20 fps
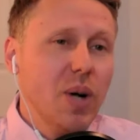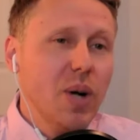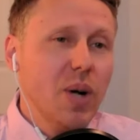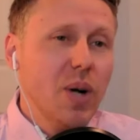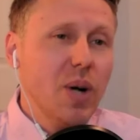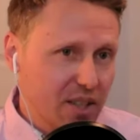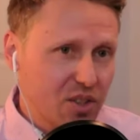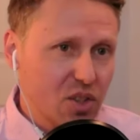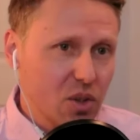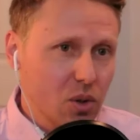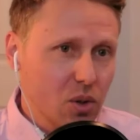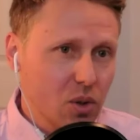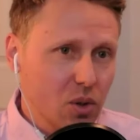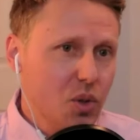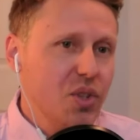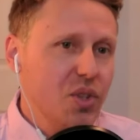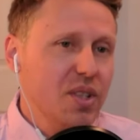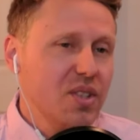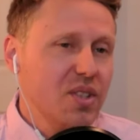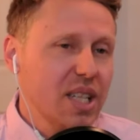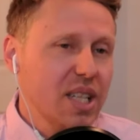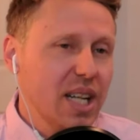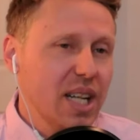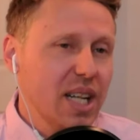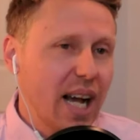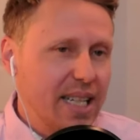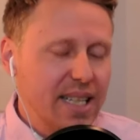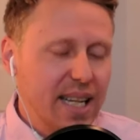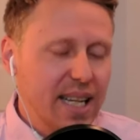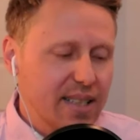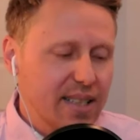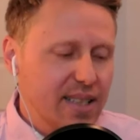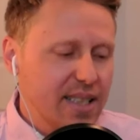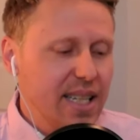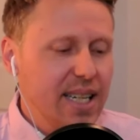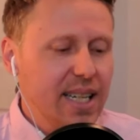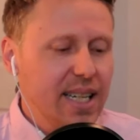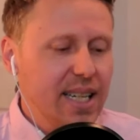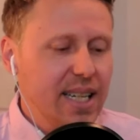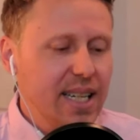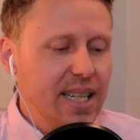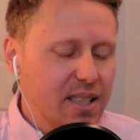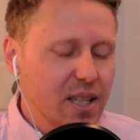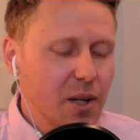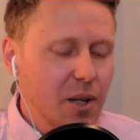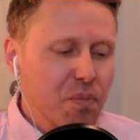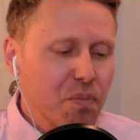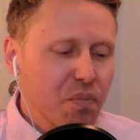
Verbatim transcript: tech solutions and high tech seeds